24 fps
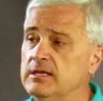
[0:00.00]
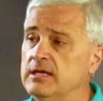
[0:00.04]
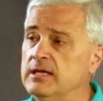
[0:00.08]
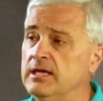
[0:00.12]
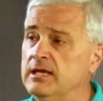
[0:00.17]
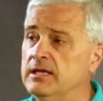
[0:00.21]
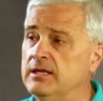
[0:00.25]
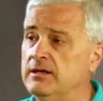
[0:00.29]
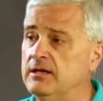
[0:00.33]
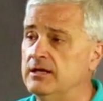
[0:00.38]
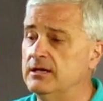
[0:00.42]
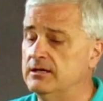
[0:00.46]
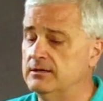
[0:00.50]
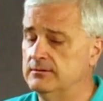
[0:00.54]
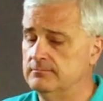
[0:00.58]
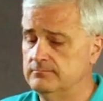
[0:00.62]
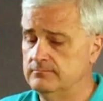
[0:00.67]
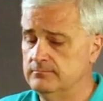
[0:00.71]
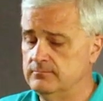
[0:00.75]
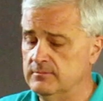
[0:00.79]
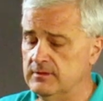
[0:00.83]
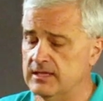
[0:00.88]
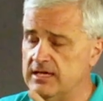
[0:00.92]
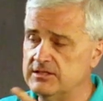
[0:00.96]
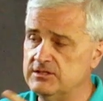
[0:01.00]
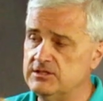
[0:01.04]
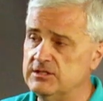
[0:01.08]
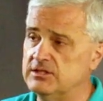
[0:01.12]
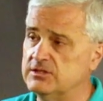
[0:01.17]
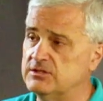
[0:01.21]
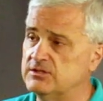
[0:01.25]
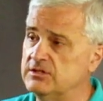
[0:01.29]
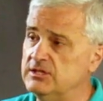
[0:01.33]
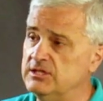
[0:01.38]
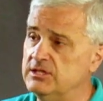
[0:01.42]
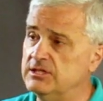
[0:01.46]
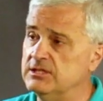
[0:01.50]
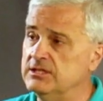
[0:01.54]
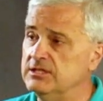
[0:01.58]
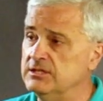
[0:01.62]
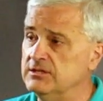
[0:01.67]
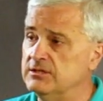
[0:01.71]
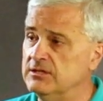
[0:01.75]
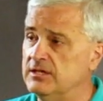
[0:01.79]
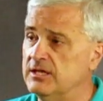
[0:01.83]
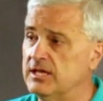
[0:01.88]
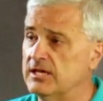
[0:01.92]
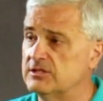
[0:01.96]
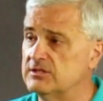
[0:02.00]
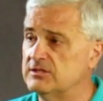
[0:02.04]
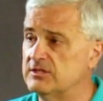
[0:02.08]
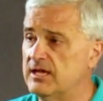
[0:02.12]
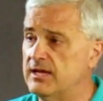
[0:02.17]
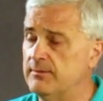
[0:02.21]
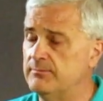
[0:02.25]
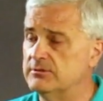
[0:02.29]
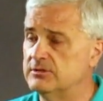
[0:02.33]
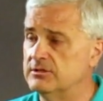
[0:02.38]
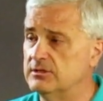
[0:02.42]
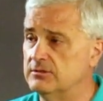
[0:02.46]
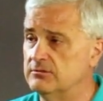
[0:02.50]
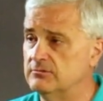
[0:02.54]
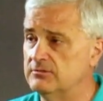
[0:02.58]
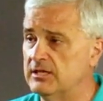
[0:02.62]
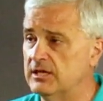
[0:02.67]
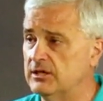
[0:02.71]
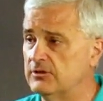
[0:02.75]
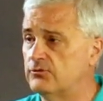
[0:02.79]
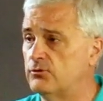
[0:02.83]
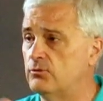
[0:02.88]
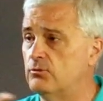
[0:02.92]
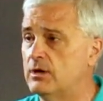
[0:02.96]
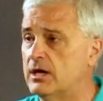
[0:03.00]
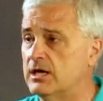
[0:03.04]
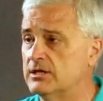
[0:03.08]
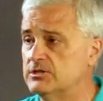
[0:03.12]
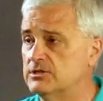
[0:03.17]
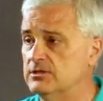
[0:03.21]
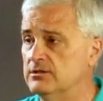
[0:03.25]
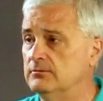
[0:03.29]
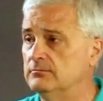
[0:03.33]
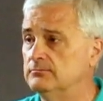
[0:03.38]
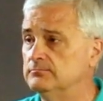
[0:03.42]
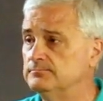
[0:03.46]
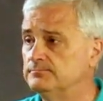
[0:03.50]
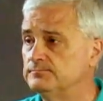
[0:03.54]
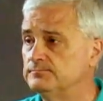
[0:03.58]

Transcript: And uh, that's it. See you in the next episode. Thanks for watching.